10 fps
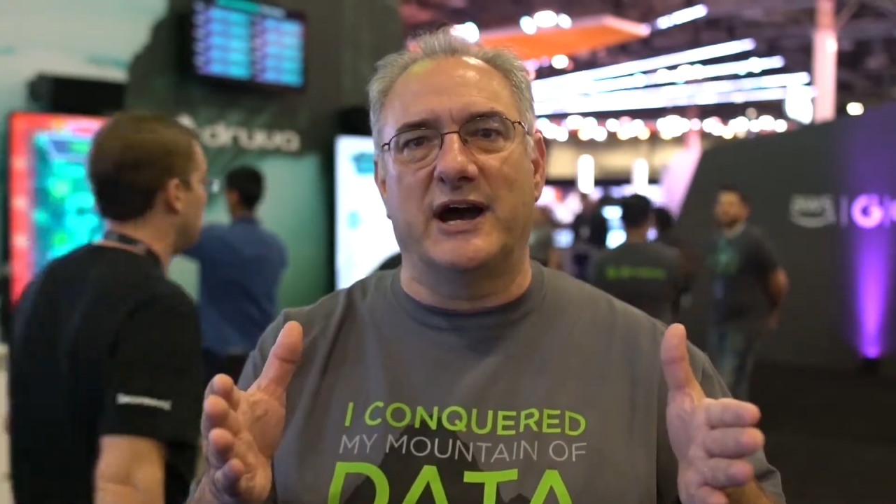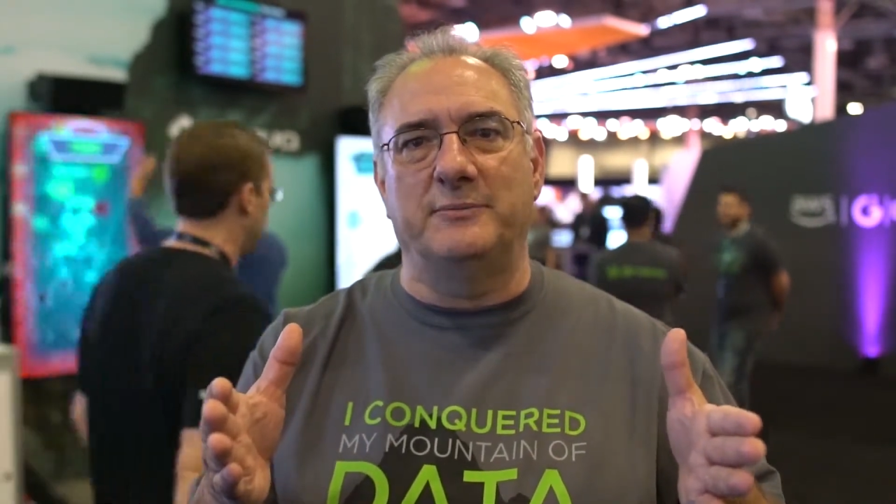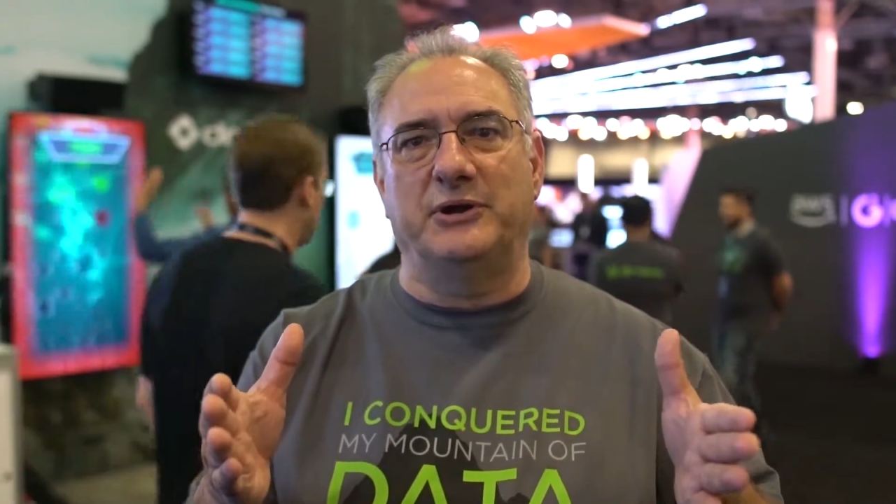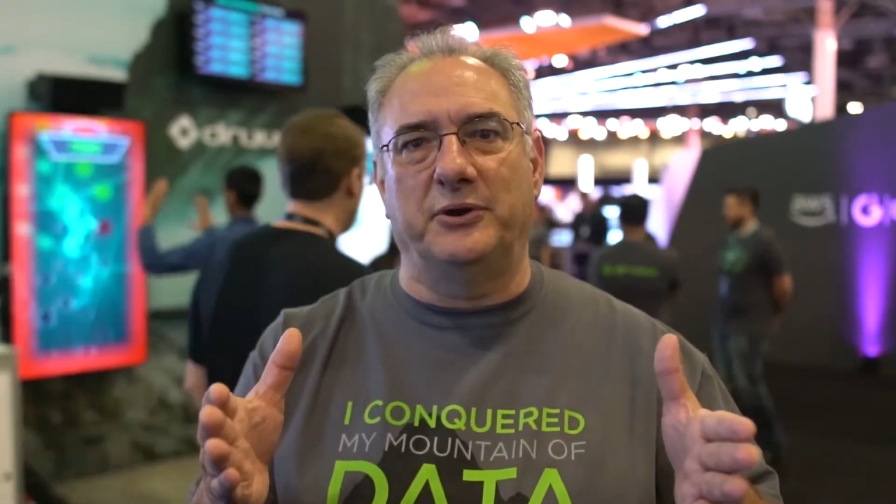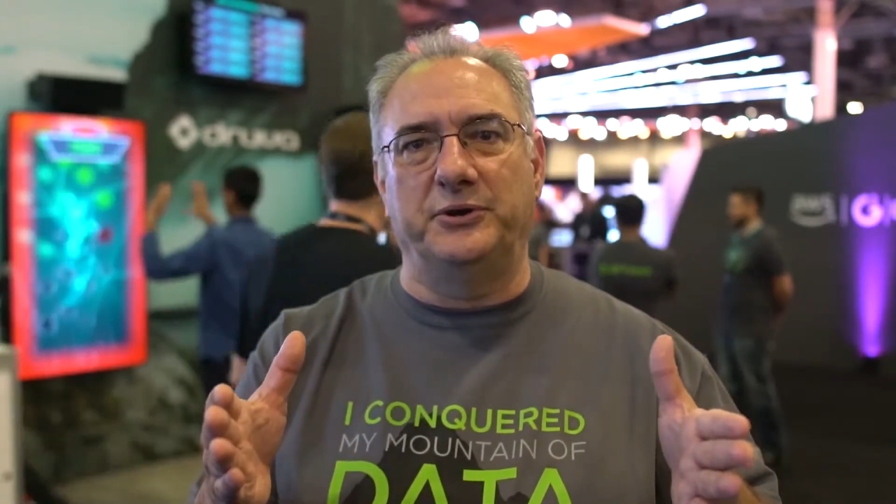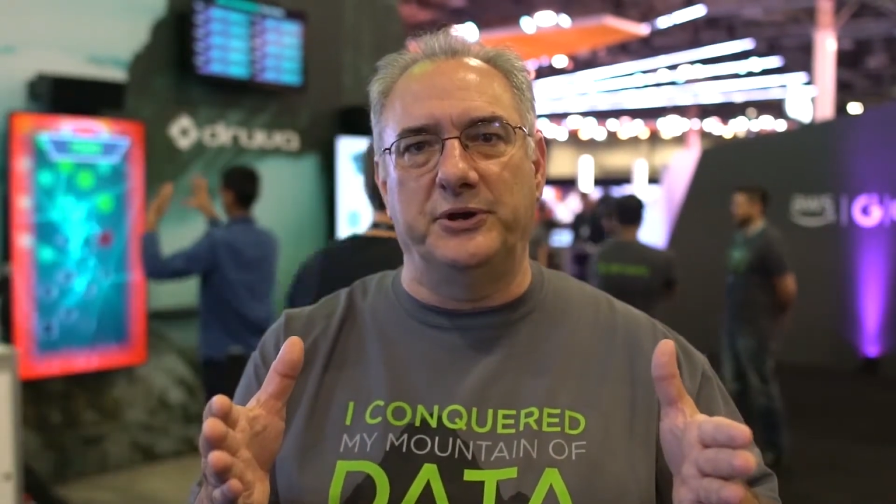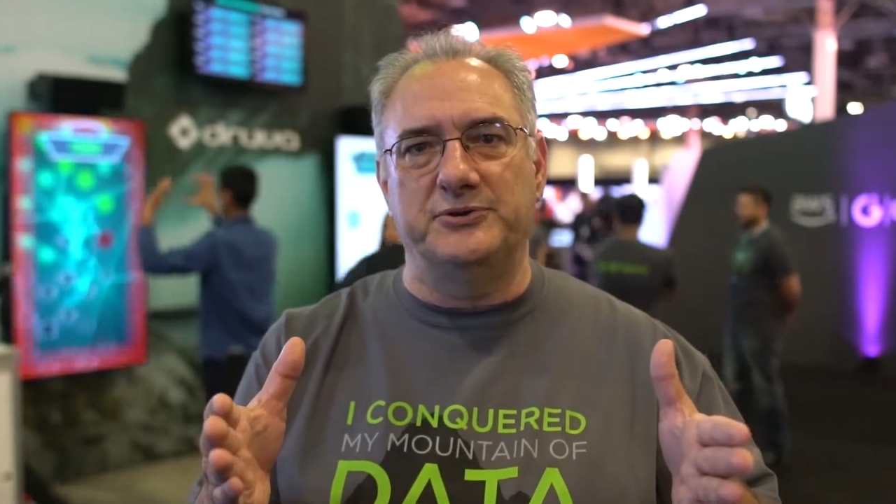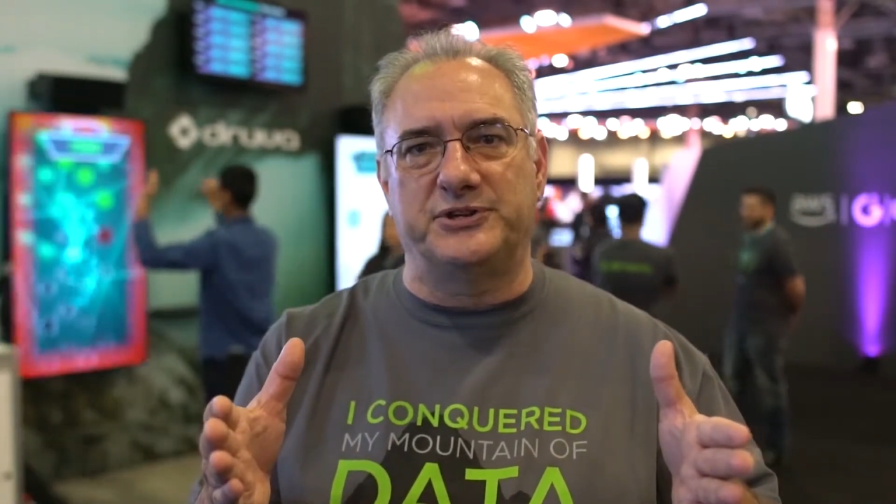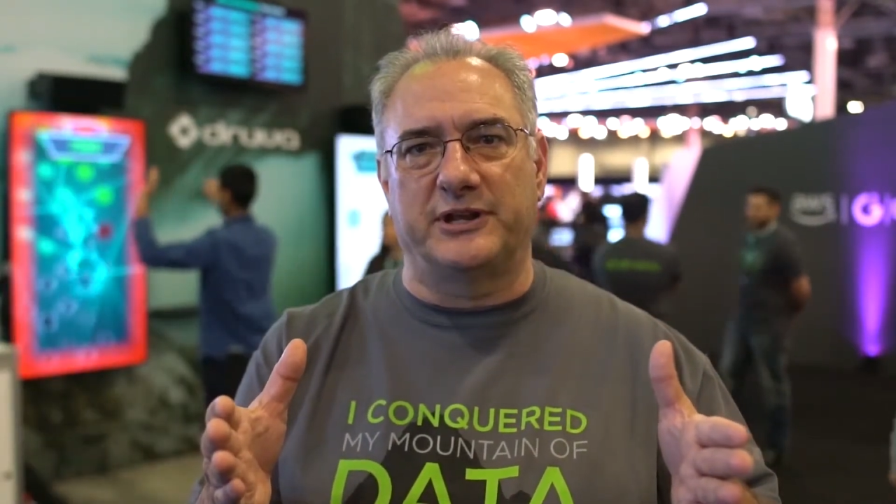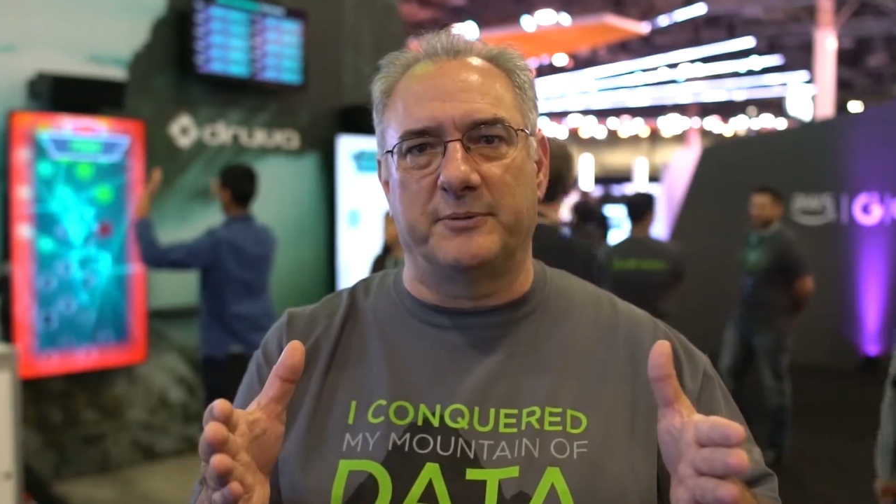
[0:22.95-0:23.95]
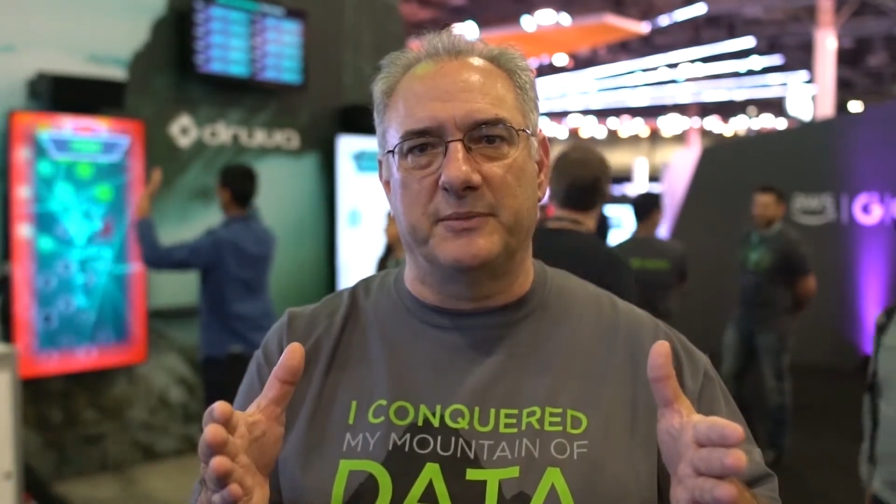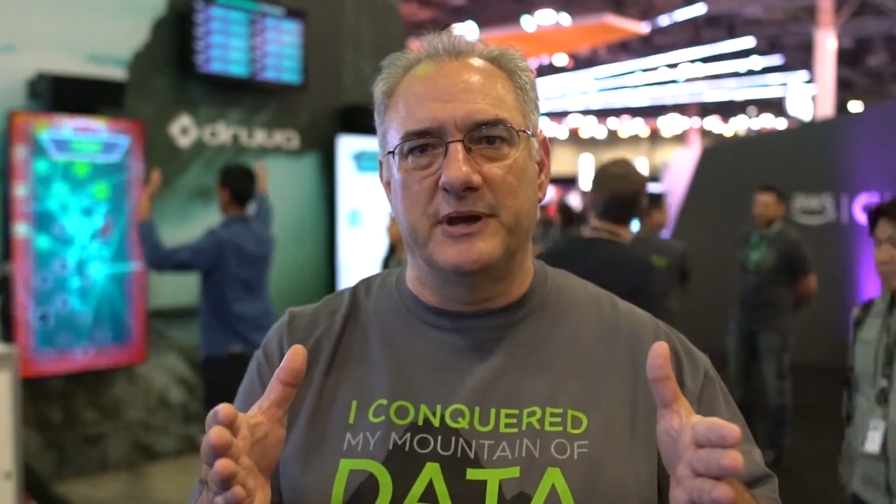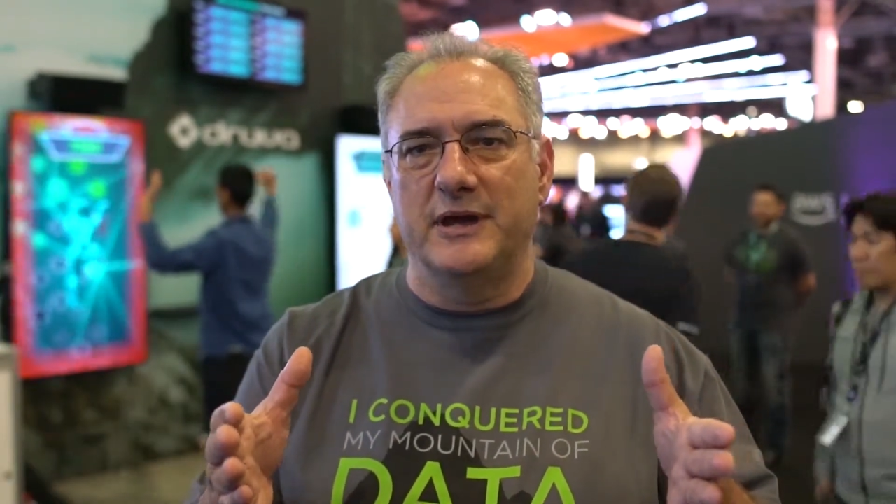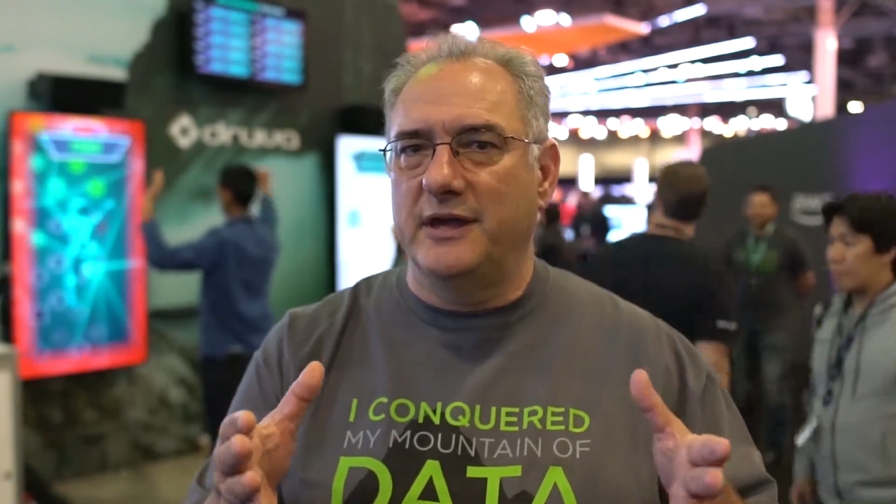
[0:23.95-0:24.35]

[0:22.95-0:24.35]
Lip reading: time that you're using them.